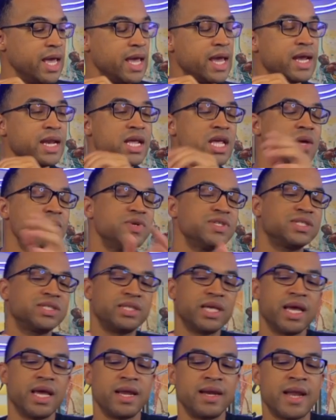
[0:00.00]
And he was
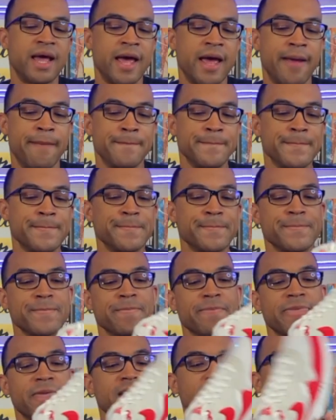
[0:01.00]
saying that
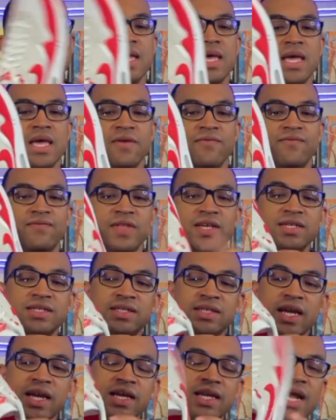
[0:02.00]
if this
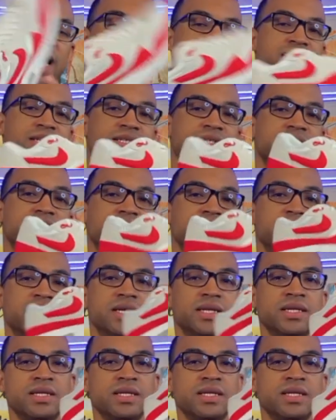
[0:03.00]
technology